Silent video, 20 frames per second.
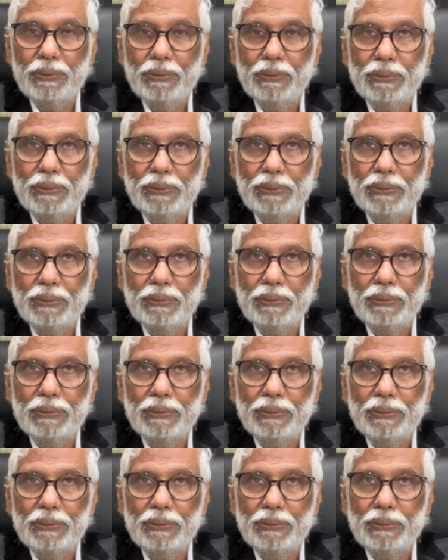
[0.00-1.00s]

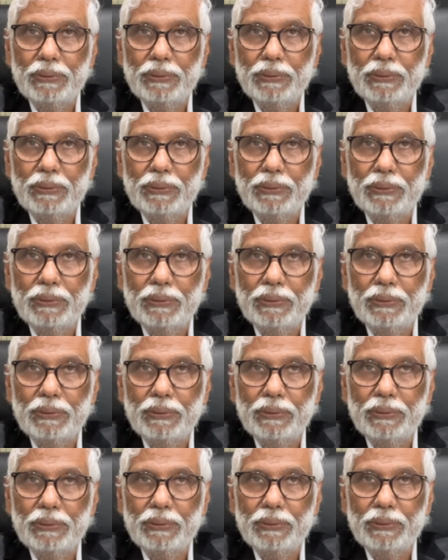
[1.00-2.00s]

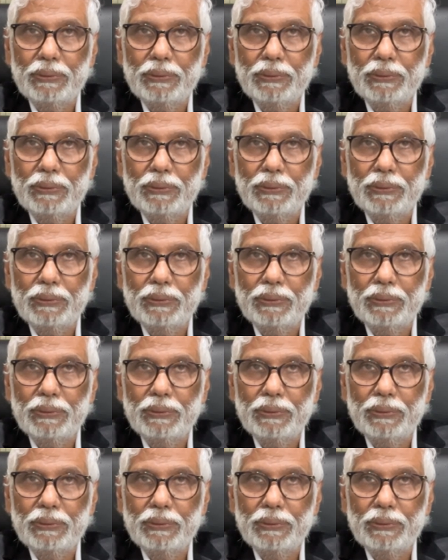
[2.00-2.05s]
Nobody speaks.